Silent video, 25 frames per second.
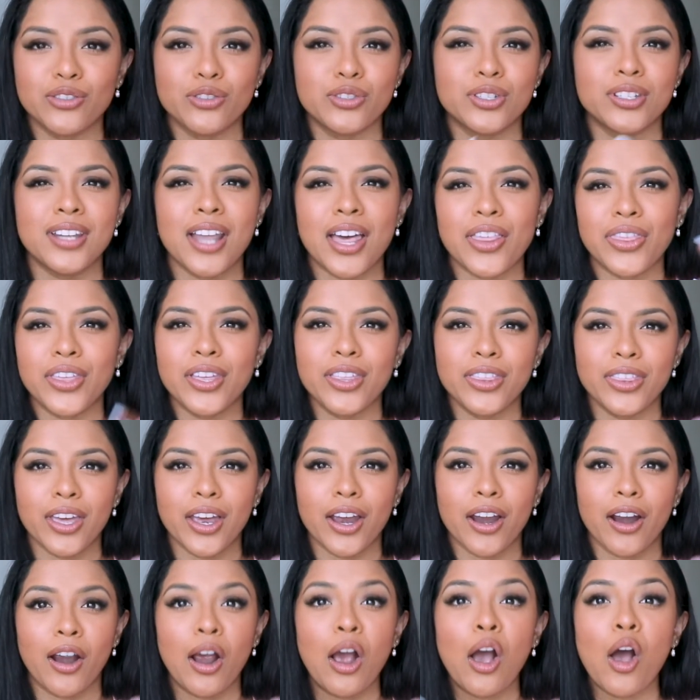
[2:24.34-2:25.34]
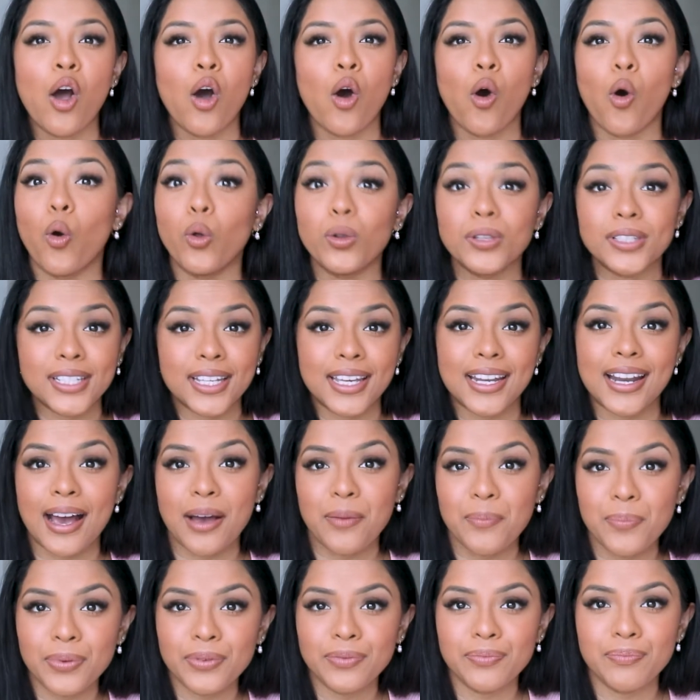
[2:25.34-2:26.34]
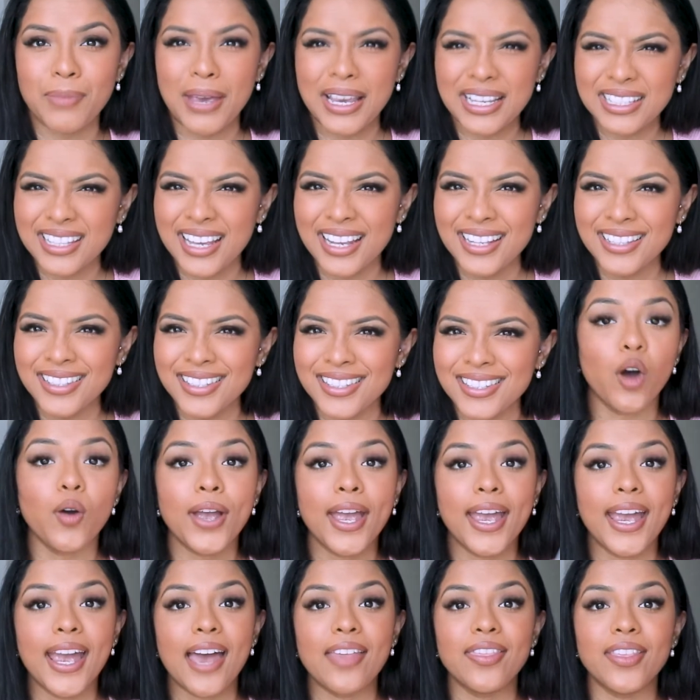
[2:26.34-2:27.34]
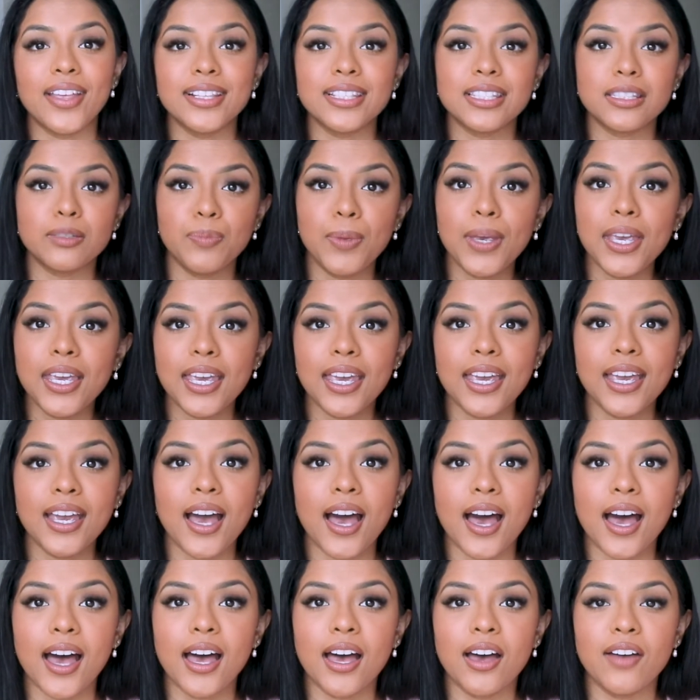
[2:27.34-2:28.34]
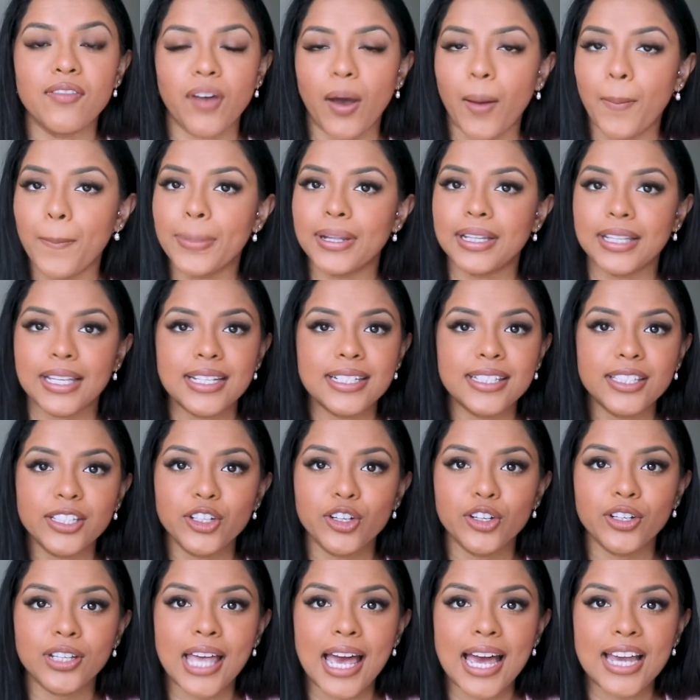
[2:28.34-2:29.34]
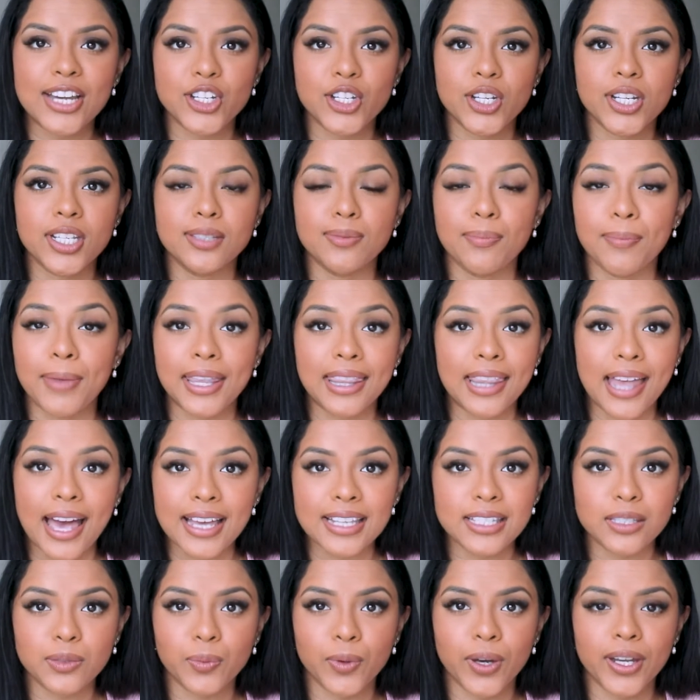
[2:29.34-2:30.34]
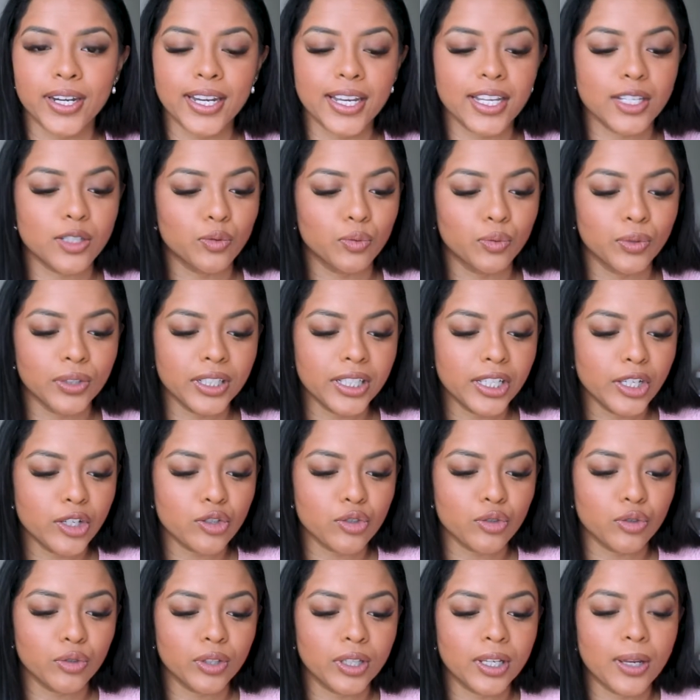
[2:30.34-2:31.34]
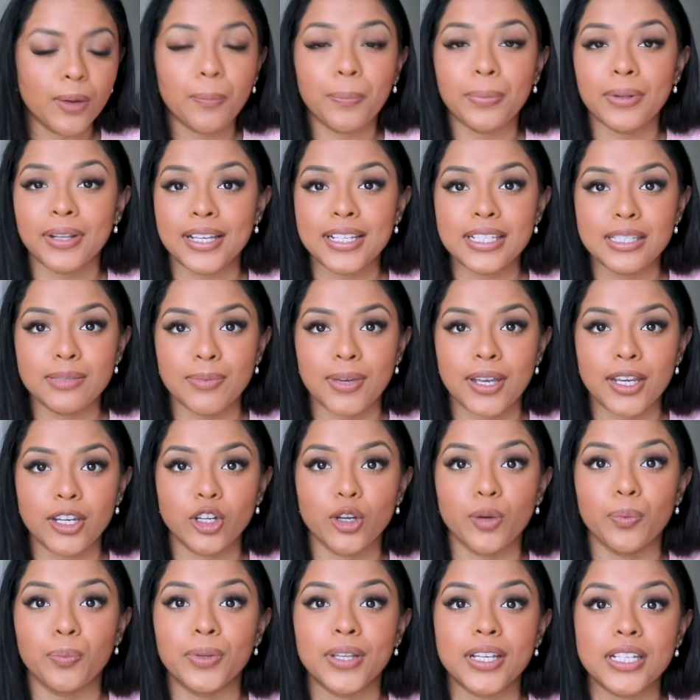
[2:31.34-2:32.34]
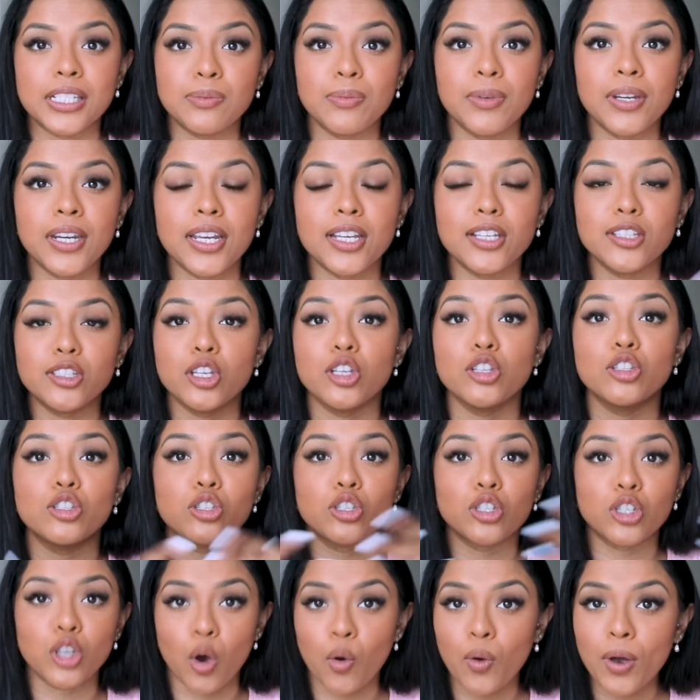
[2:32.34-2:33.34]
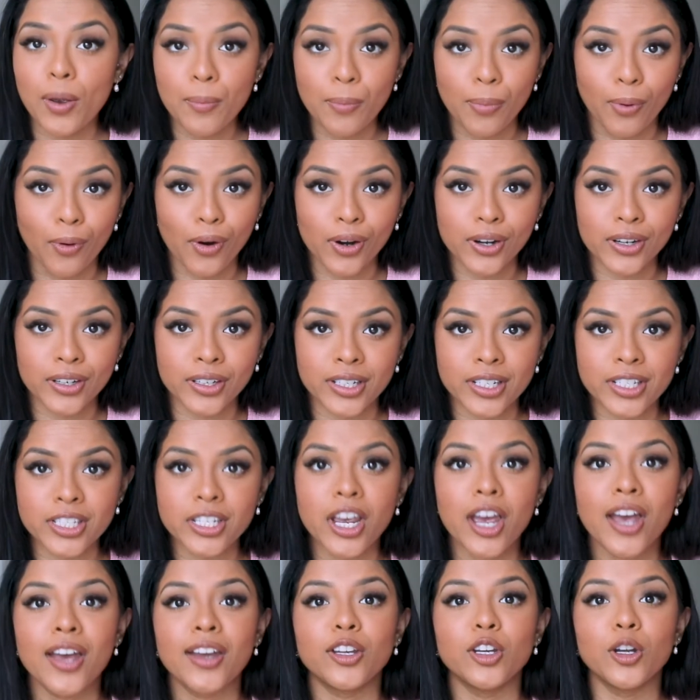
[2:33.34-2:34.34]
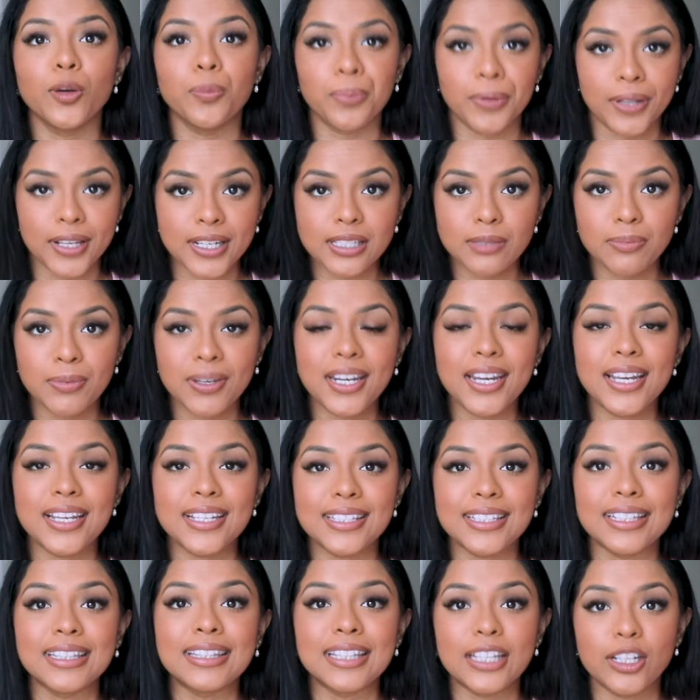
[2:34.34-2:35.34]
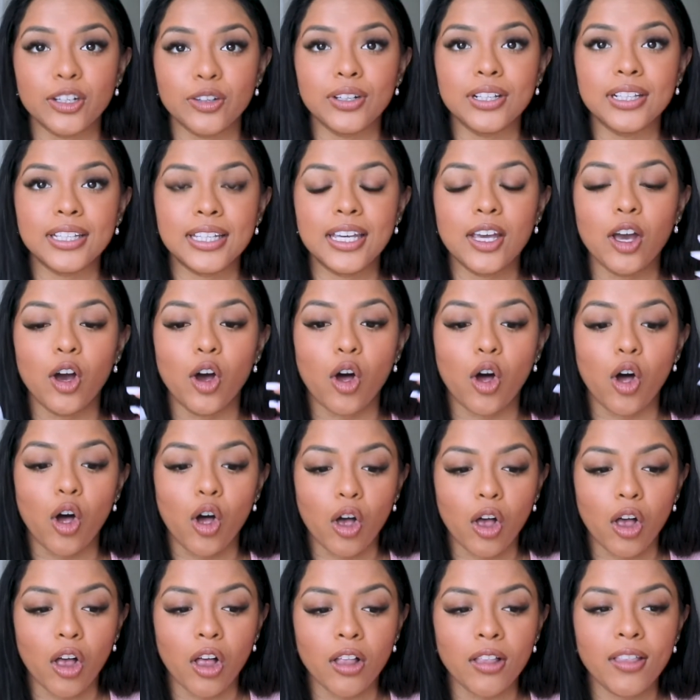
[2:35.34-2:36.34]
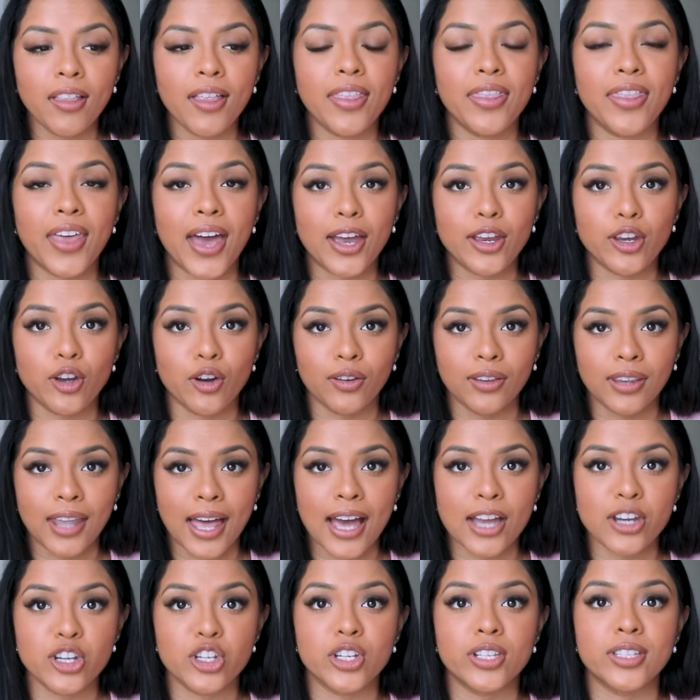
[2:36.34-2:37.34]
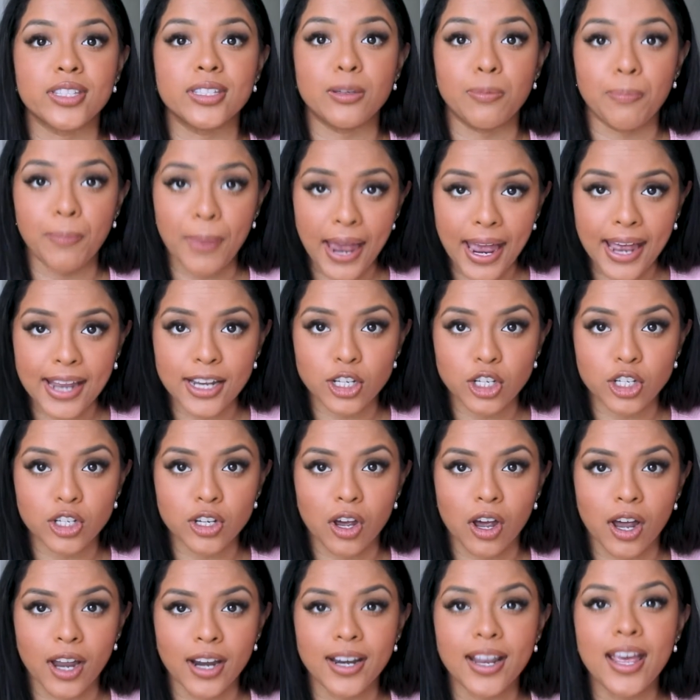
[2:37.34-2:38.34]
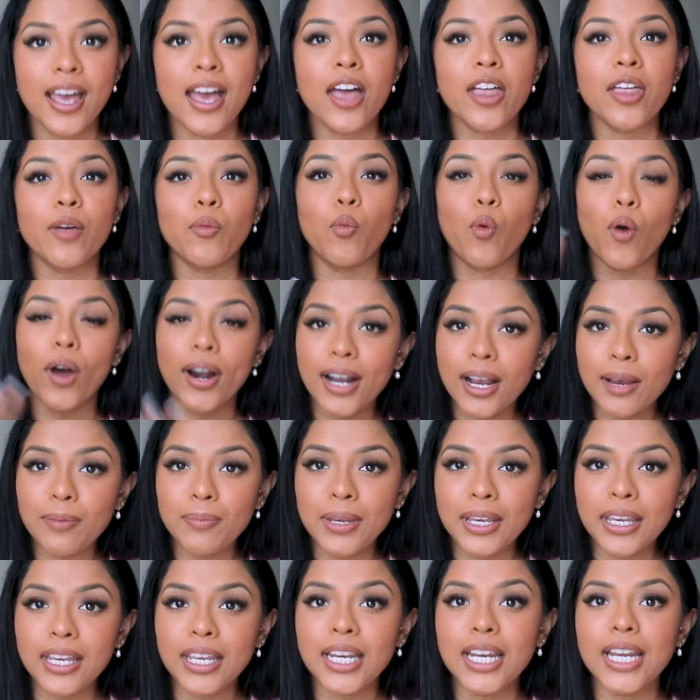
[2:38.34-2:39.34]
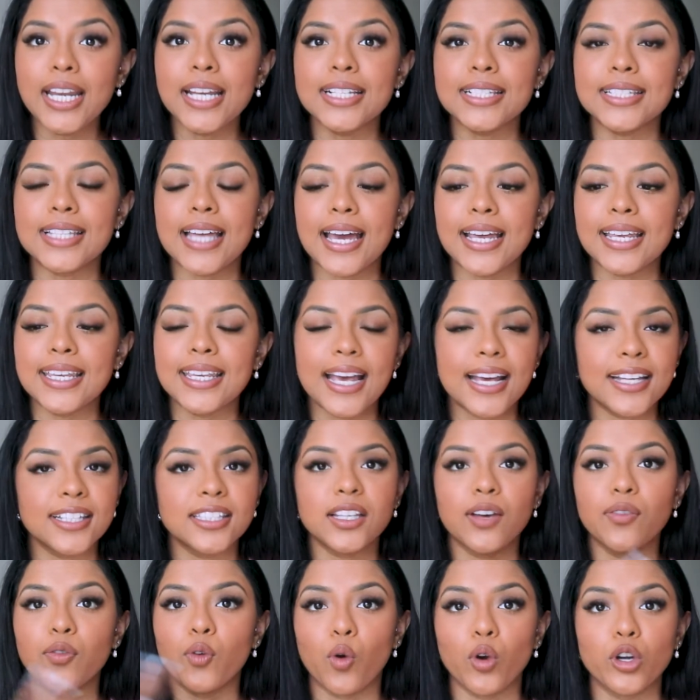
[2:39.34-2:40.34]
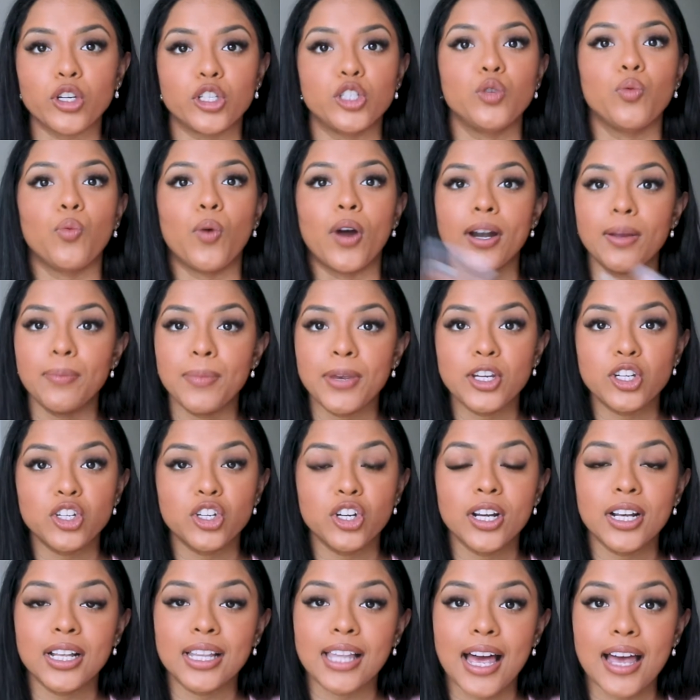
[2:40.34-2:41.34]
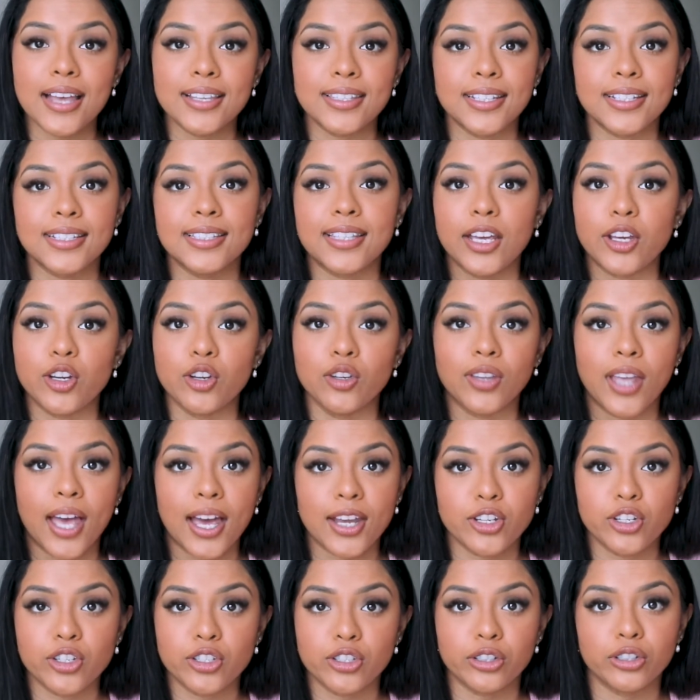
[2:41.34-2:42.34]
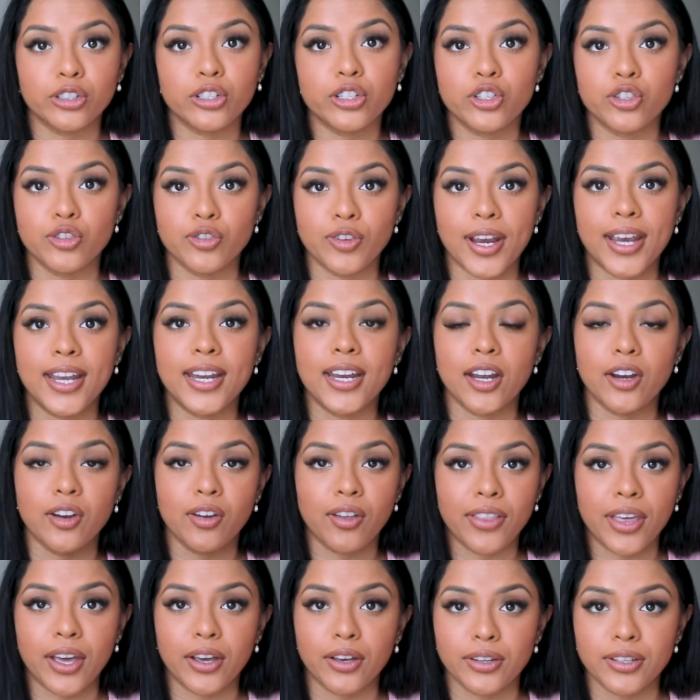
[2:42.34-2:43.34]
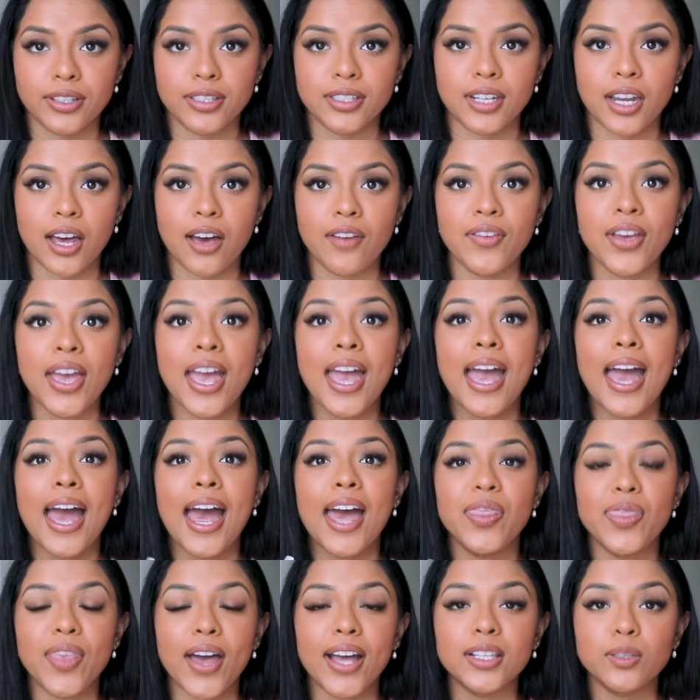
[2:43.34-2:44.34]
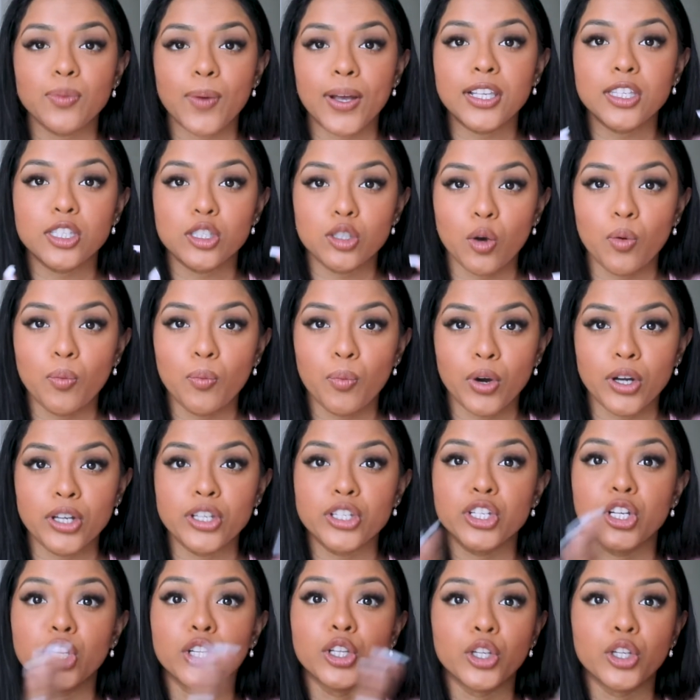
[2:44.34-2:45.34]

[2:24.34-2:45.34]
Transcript: there's nothing there holding it up. Make sense? Okay, and then speaking of placing your lashes, my last one is really and truly placement. Your placement is so important. Your placement is literally all that your lashes depend on. What I mean is that, yes, of course, you wanna make sure in classics that your lashes are straight and all that good stuff. And that's why it's so important to